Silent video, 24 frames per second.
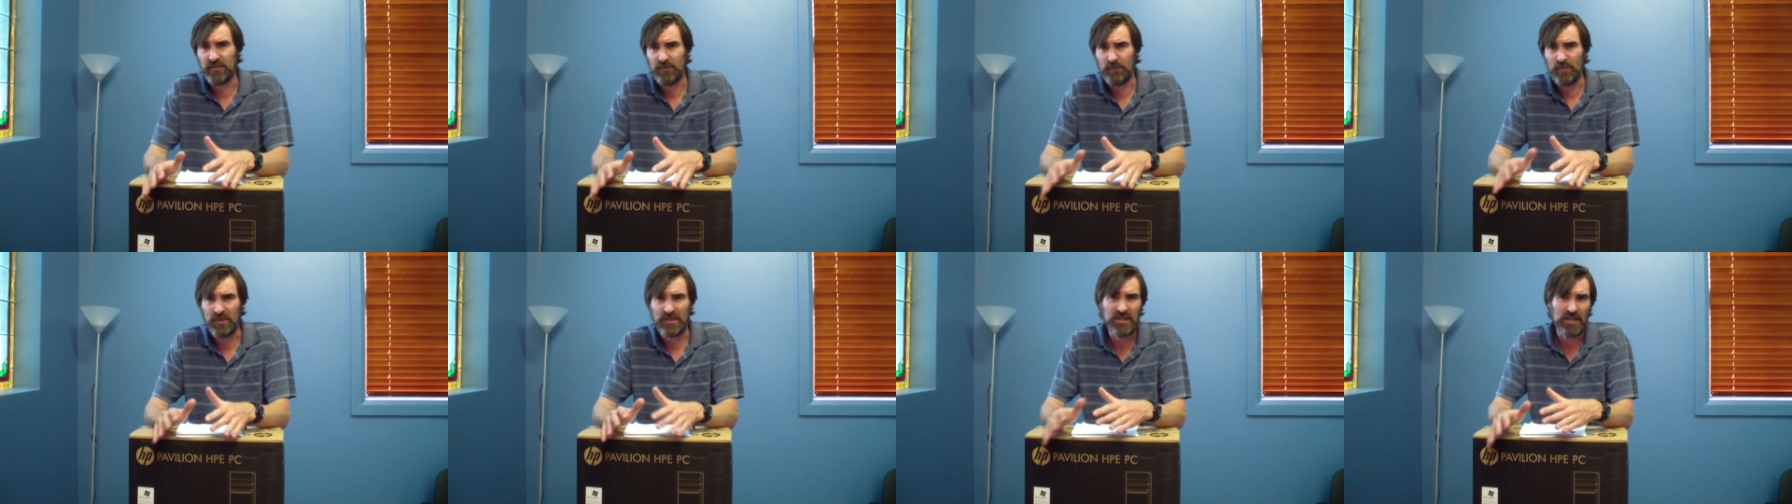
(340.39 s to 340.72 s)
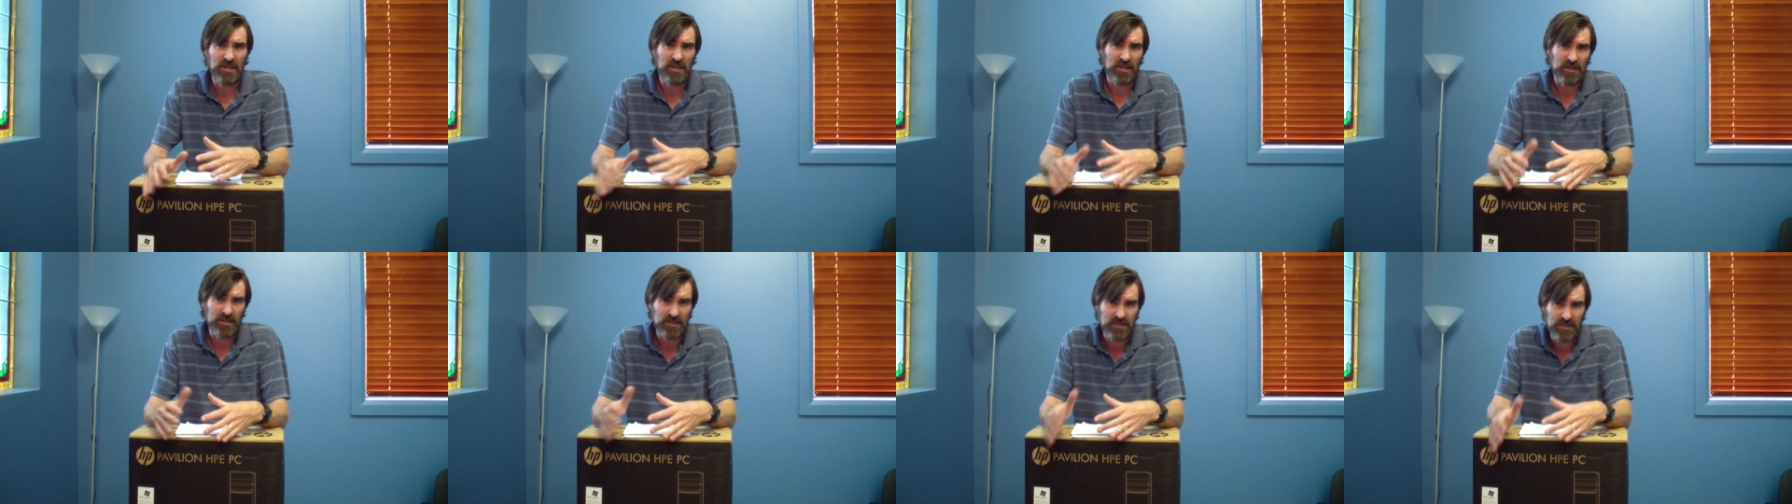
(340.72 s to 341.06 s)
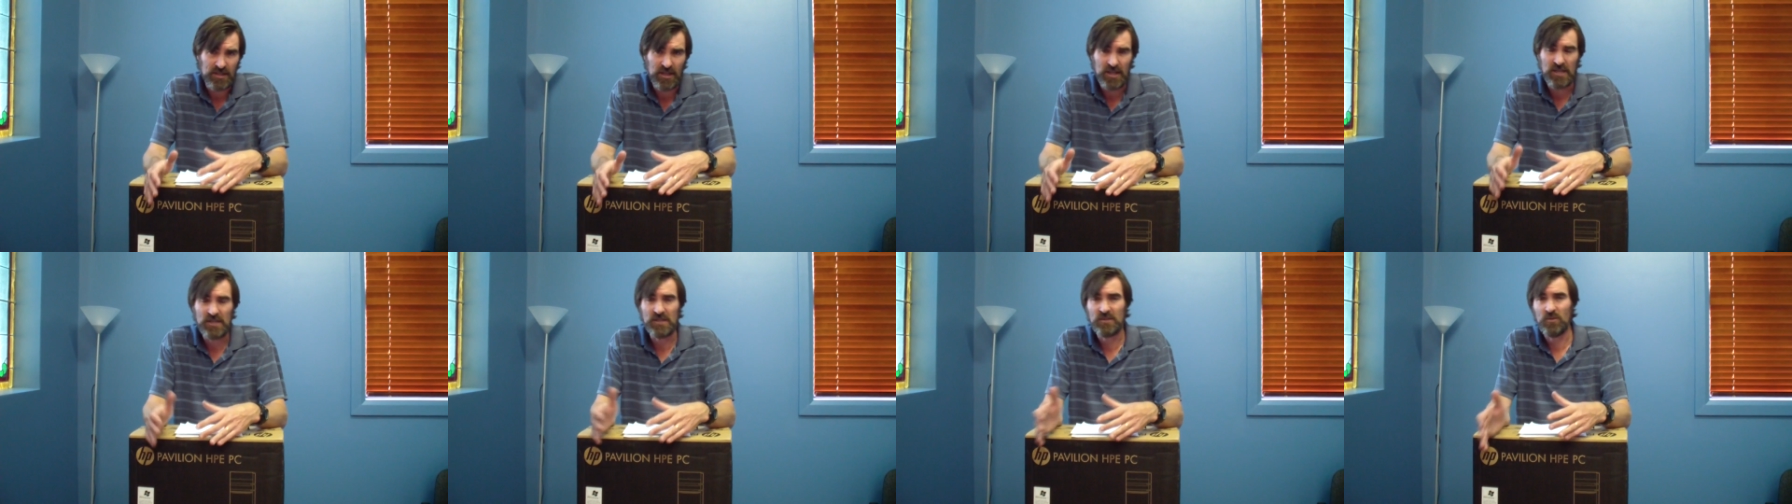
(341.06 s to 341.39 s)
particular
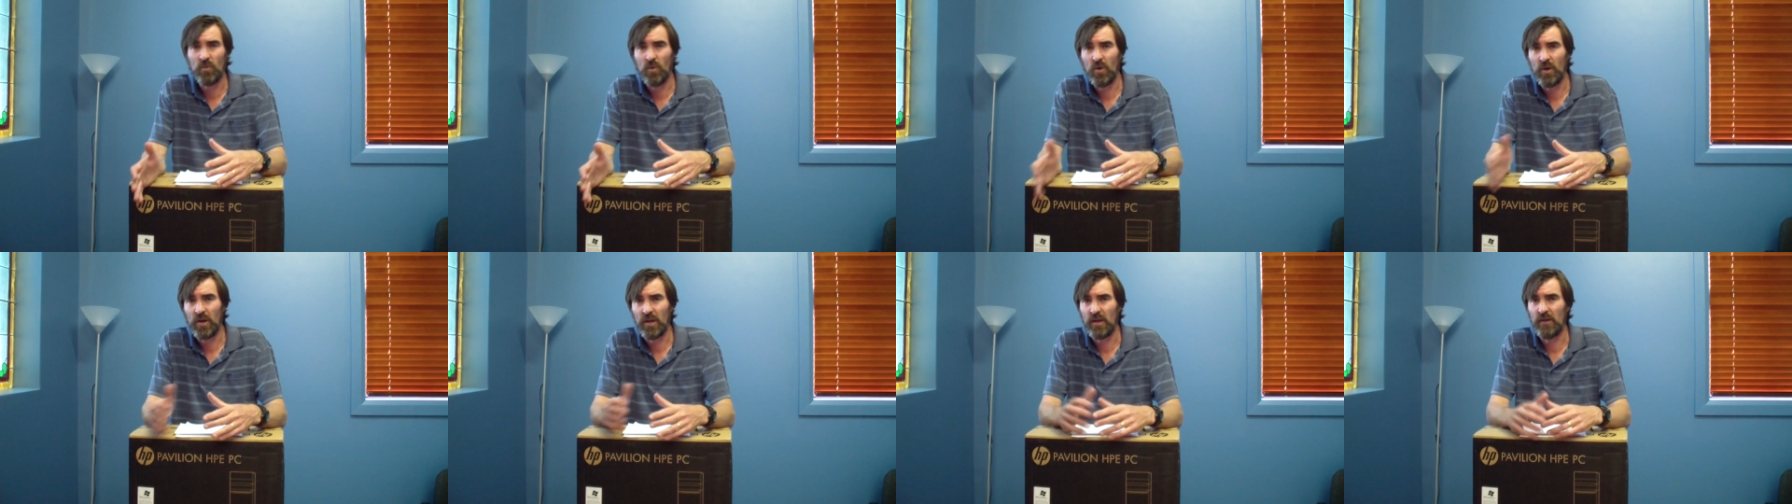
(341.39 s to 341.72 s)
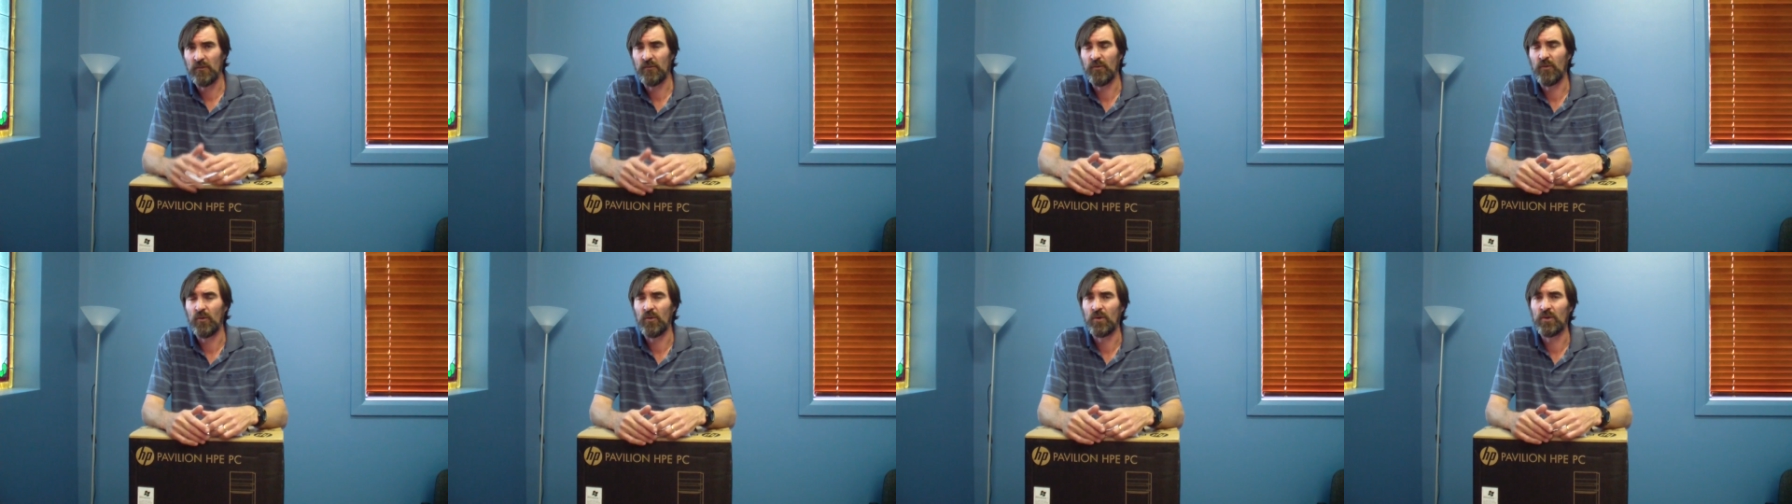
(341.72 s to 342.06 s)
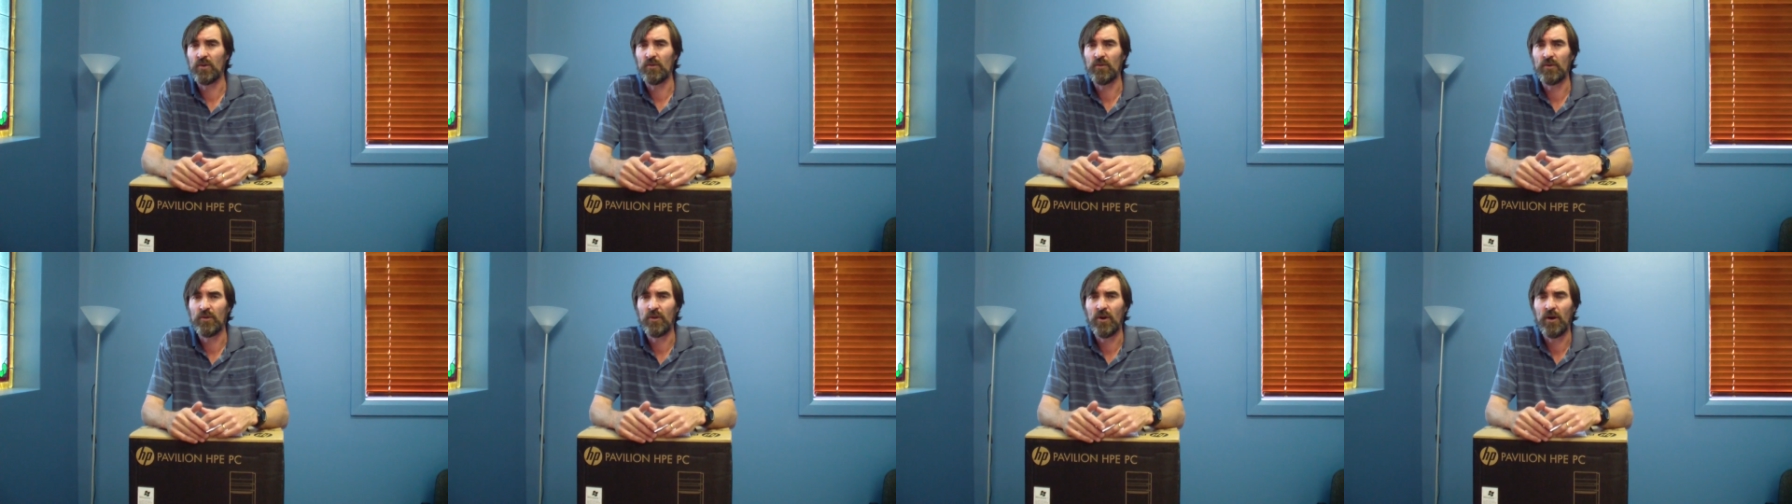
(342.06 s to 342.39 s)
scene's working for
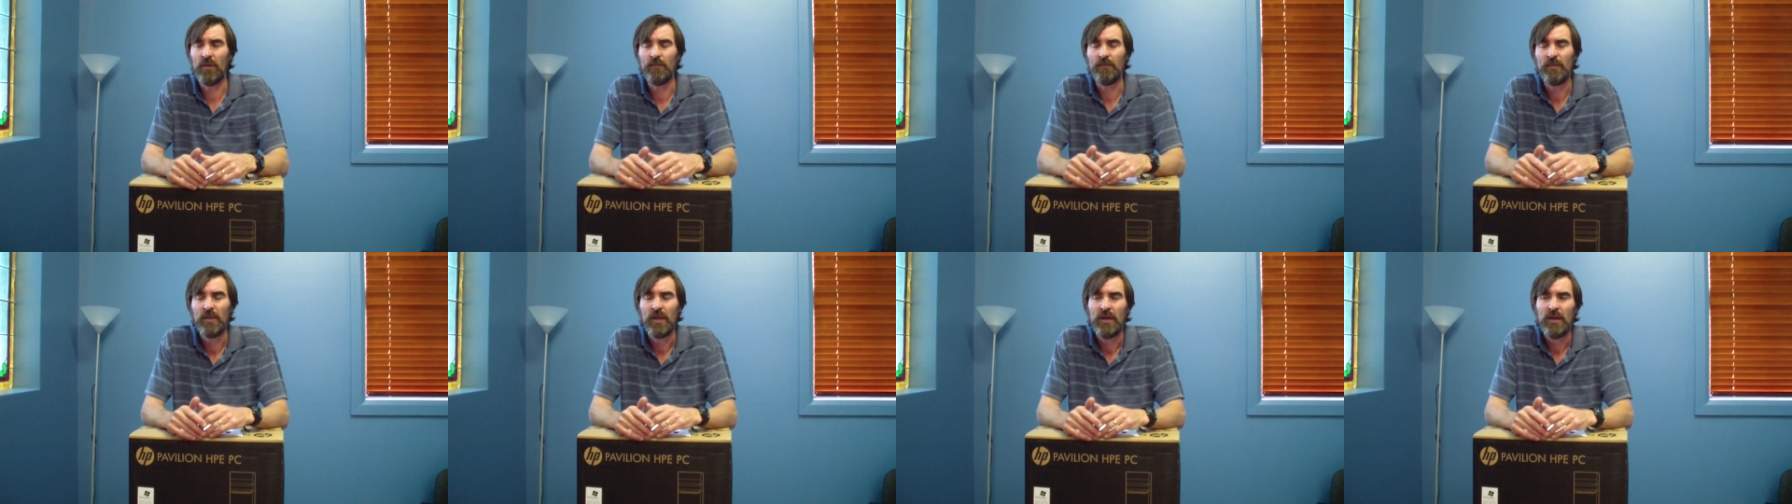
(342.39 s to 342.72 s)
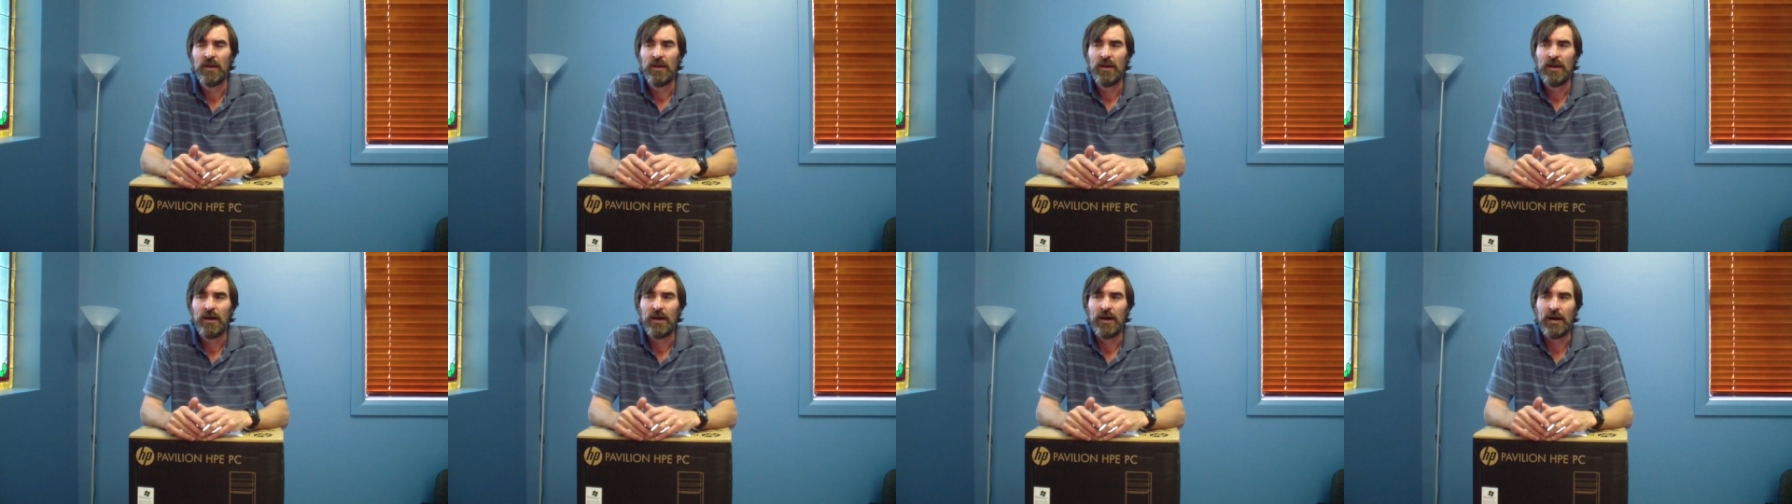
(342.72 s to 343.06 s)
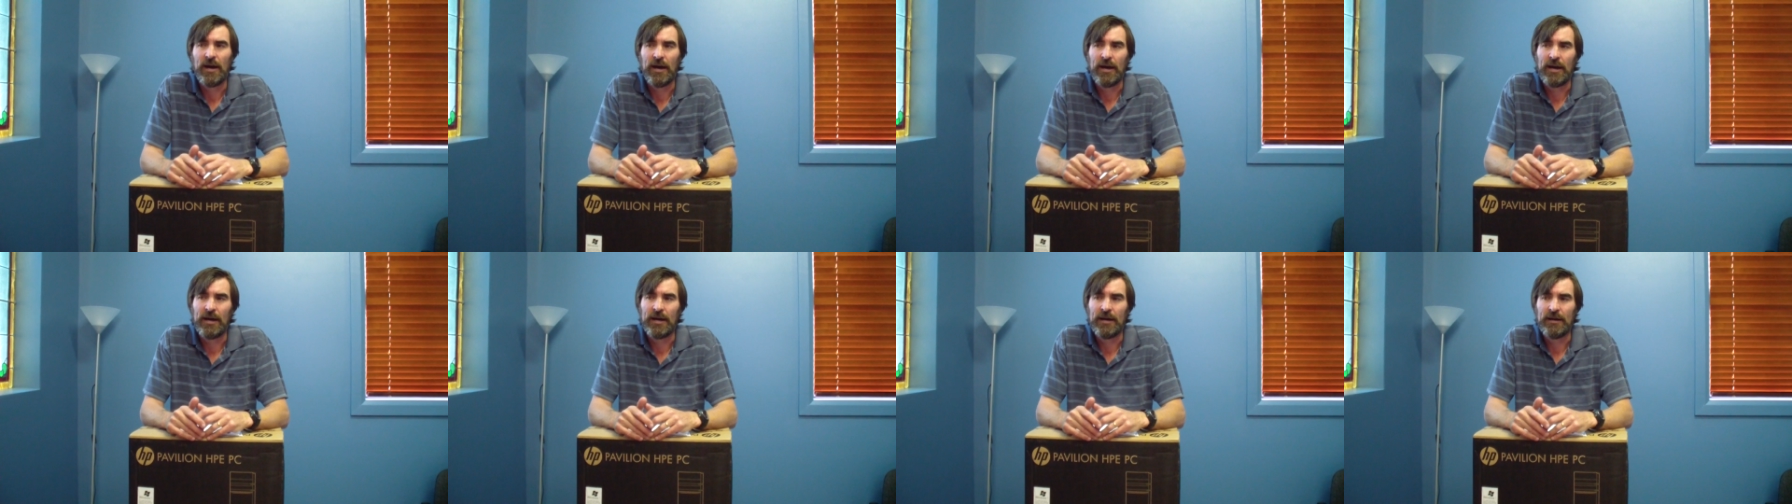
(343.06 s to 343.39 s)
you or
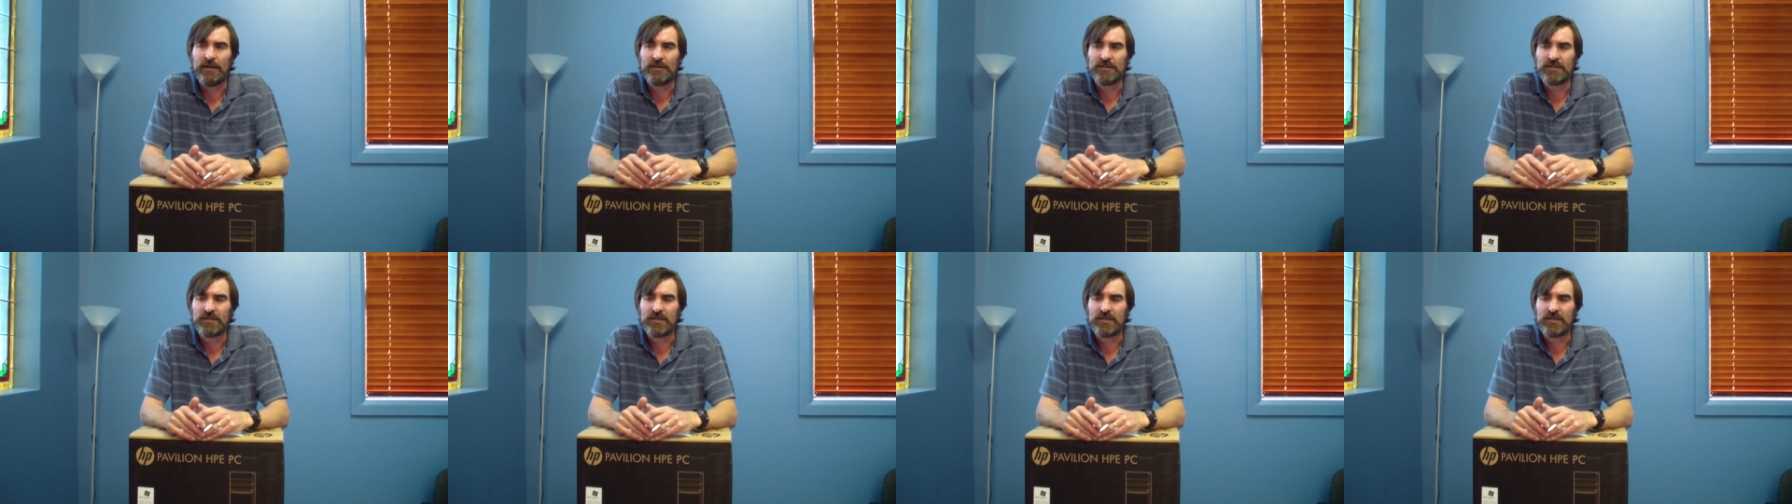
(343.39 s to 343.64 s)
not.